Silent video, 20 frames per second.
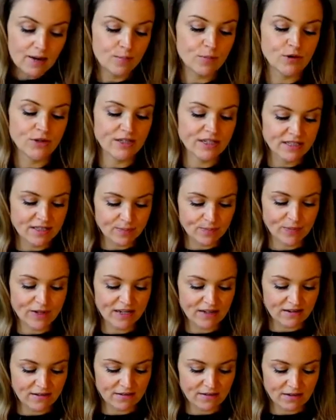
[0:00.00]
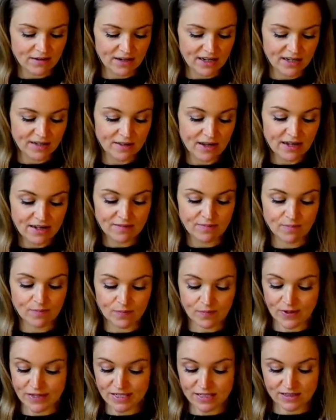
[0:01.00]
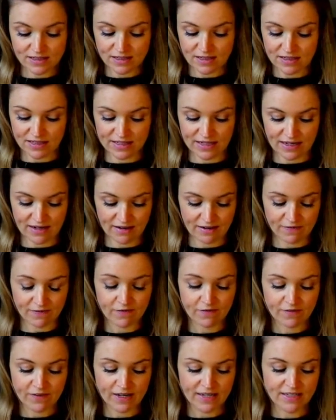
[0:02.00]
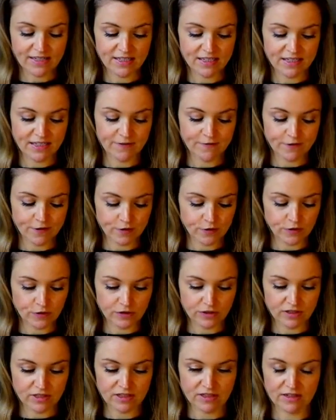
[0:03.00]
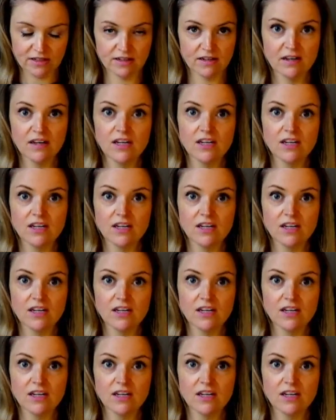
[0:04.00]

But it's been, and basically I find it difficult to